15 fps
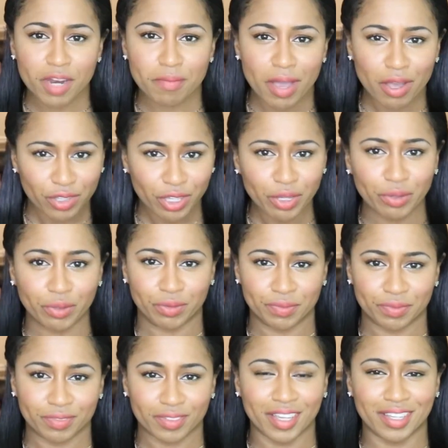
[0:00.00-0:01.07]
about
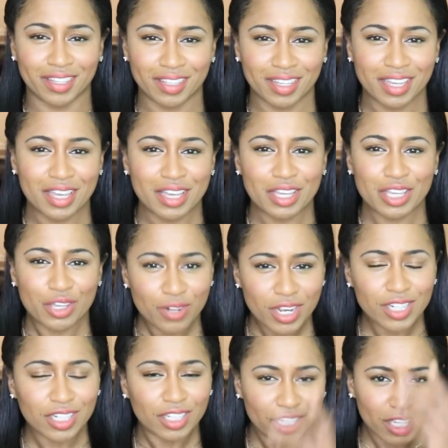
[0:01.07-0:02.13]
you. You need
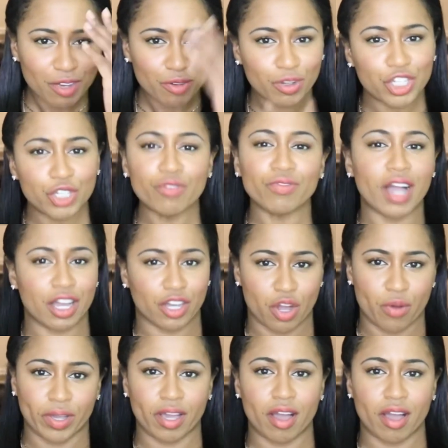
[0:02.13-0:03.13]
to look at what you've got going